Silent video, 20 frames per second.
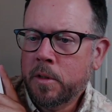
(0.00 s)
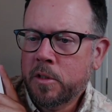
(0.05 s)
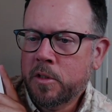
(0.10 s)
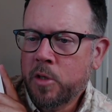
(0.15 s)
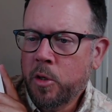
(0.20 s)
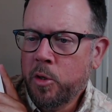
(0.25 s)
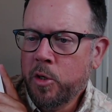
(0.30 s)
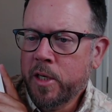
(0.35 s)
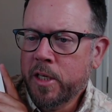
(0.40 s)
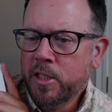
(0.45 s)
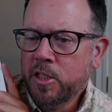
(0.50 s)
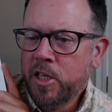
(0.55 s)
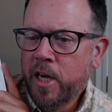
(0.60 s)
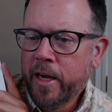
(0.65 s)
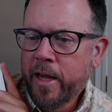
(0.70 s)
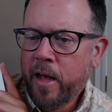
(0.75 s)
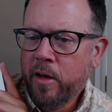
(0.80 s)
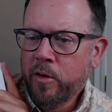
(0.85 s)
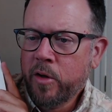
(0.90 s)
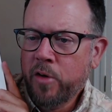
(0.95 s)
so you can
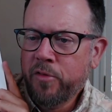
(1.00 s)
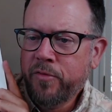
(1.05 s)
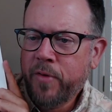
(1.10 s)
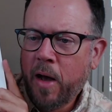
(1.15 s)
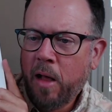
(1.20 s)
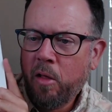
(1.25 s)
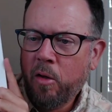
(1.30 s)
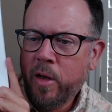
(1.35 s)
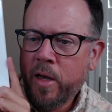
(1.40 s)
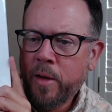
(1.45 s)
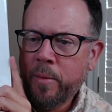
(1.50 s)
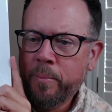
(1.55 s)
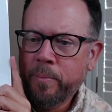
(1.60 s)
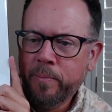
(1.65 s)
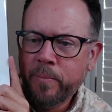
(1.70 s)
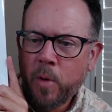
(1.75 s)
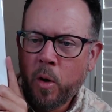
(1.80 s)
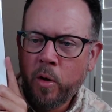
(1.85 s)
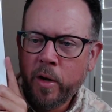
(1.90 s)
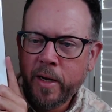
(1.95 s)
check out, go follow
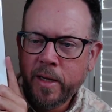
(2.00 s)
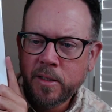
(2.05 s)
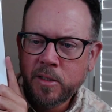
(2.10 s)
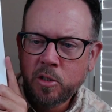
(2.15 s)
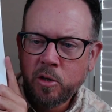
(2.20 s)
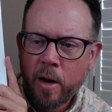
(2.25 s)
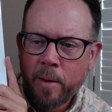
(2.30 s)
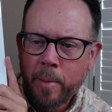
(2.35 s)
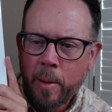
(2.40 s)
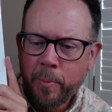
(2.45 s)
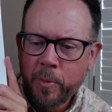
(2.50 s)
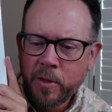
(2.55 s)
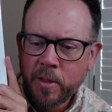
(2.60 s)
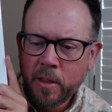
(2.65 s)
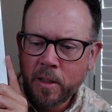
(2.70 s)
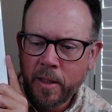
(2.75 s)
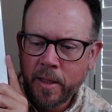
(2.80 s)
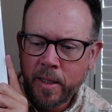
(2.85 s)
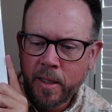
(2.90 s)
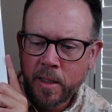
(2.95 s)
him on Instagram. I put
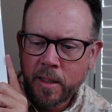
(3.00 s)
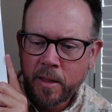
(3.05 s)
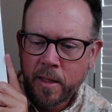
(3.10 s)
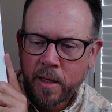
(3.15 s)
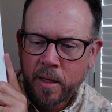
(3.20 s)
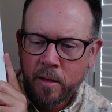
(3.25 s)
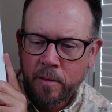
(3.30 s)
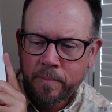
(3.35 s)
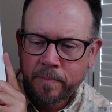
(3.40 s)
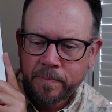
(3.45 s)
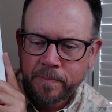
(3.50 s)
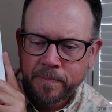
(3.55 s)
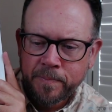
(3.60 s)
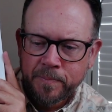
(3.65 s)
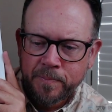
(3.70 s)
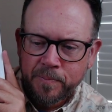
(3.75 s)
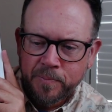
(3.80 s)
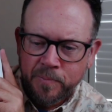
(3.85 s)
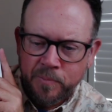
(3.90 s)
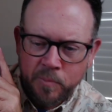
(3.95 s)
the link in there.
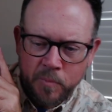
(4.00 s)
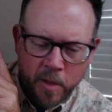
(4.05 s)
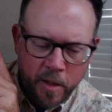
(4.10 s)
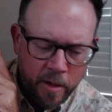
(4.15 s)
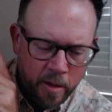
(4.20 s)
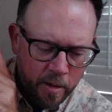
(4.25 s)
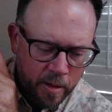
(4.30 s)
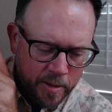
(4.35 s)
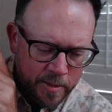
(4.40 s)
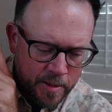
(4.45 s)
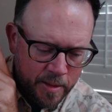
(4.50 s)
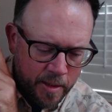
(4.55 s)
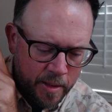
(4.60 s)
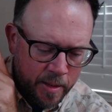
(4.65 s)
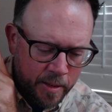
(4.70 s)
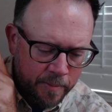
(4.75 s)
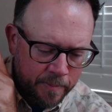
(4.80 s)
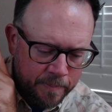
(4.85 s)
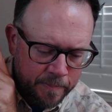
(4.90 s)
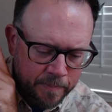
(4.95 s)
Here it is
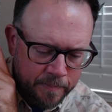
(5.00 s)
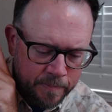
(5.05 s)
again